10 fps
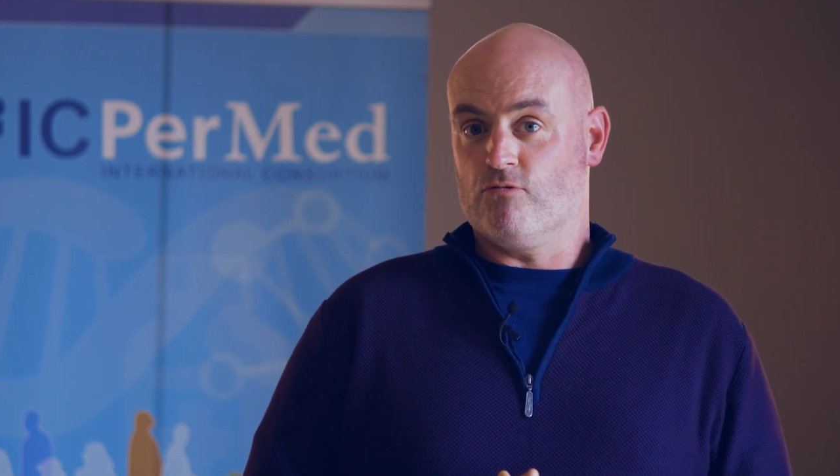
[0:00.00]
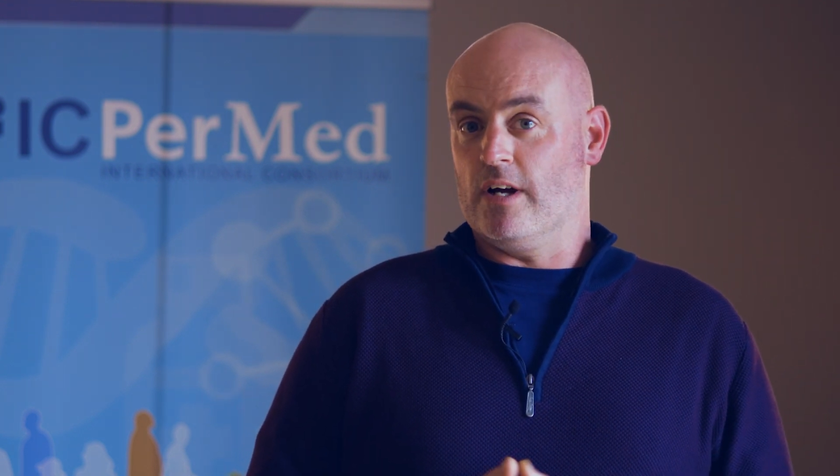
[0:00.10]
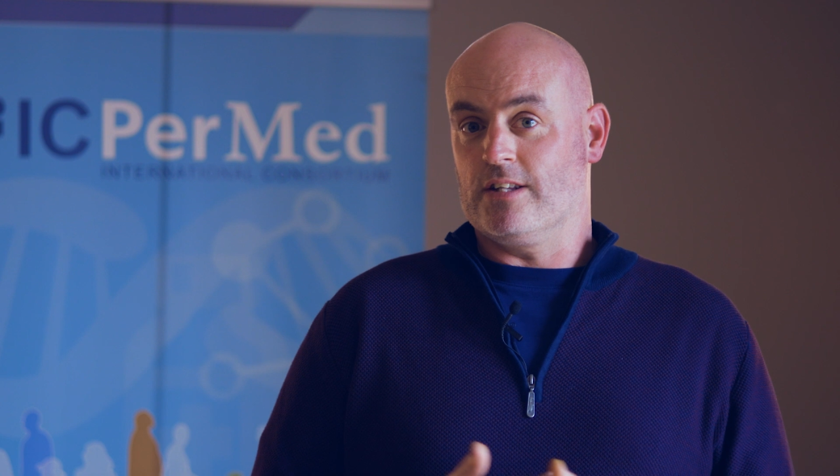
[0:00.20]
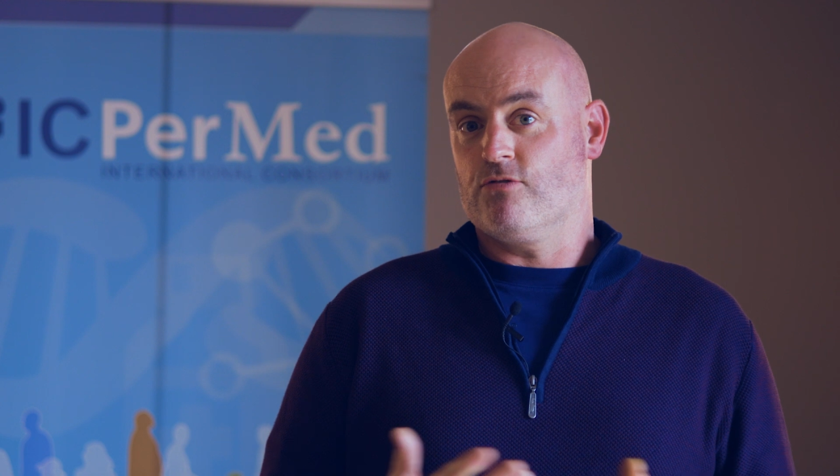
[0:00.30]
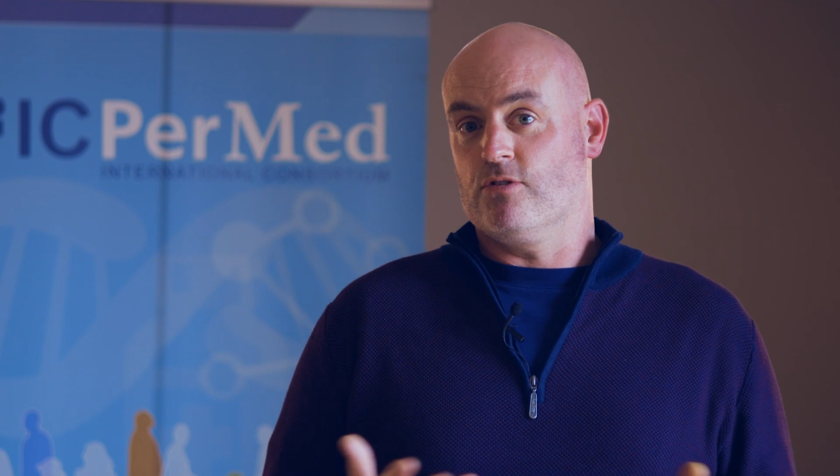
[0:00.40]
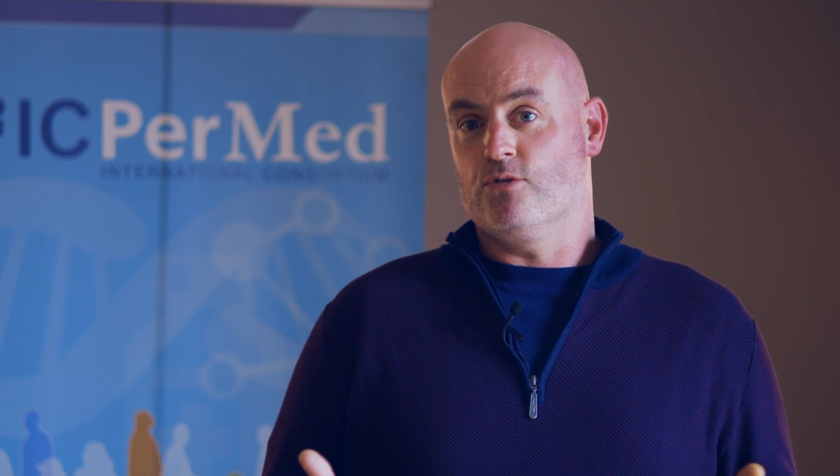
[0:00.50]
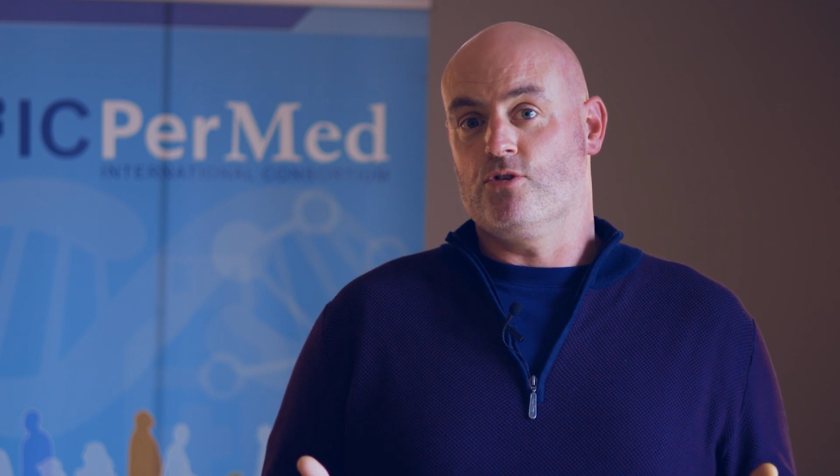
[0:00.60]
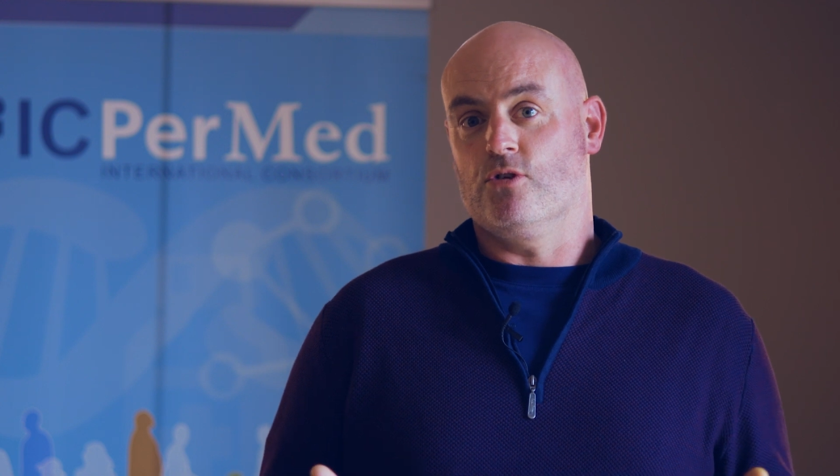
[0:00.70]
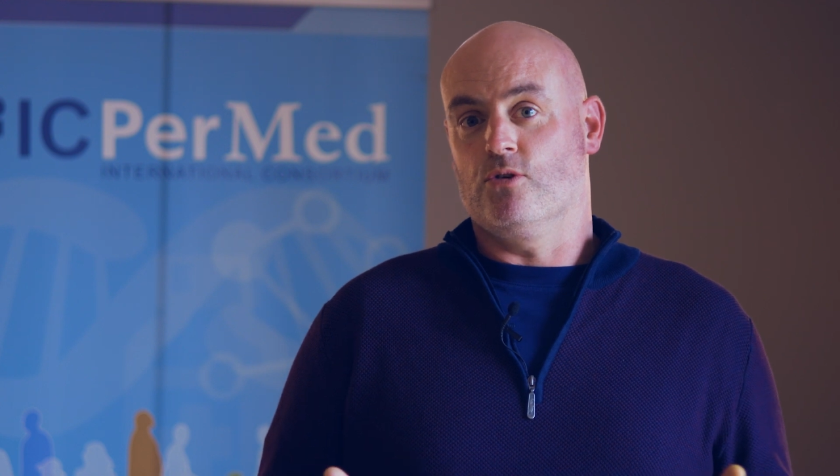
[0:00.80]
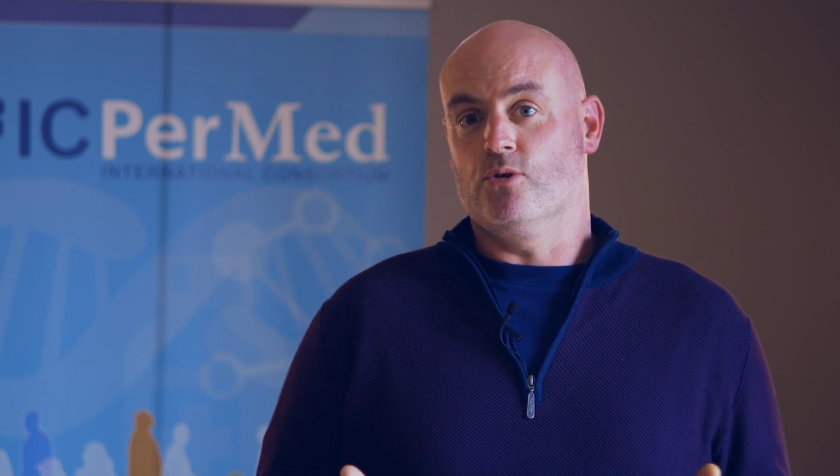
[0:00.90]
right through
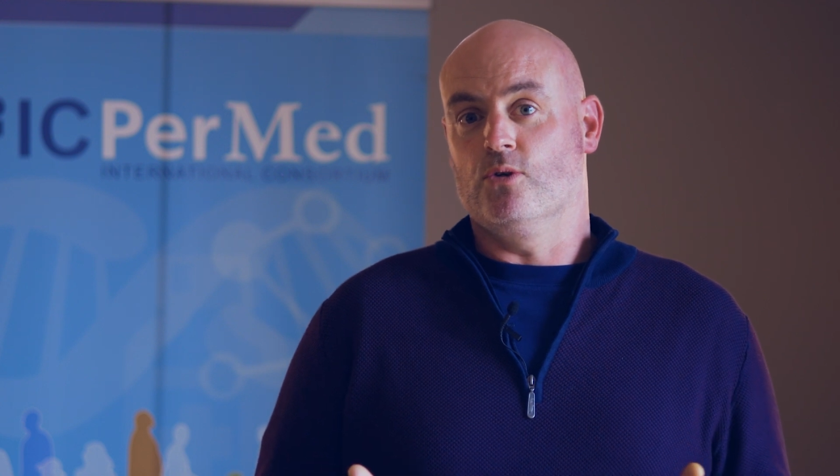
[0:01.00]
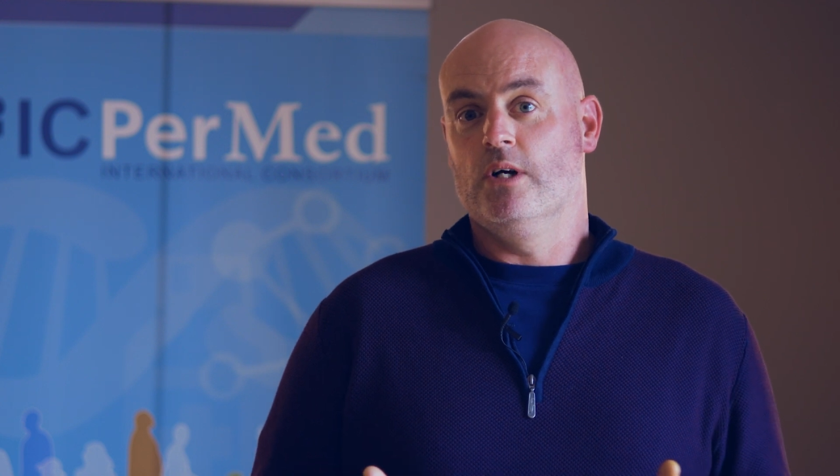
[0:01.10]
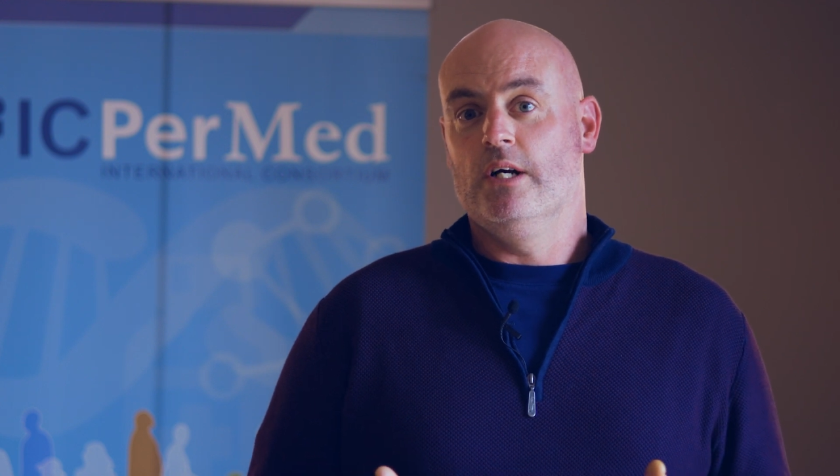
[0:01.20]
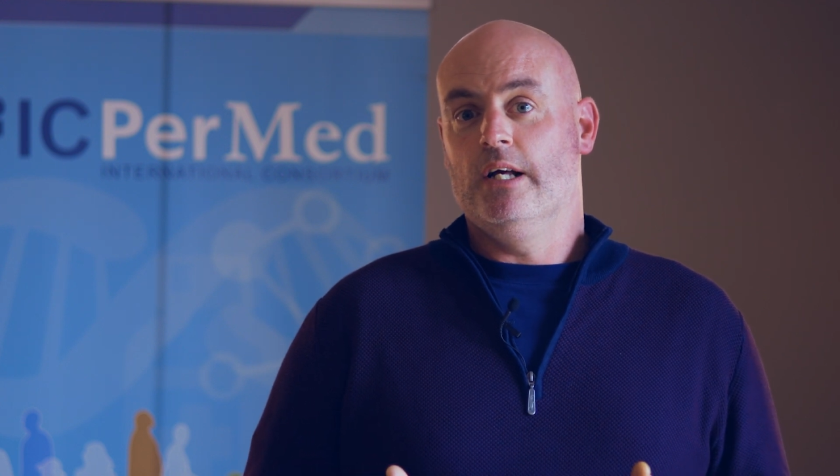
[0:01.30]
to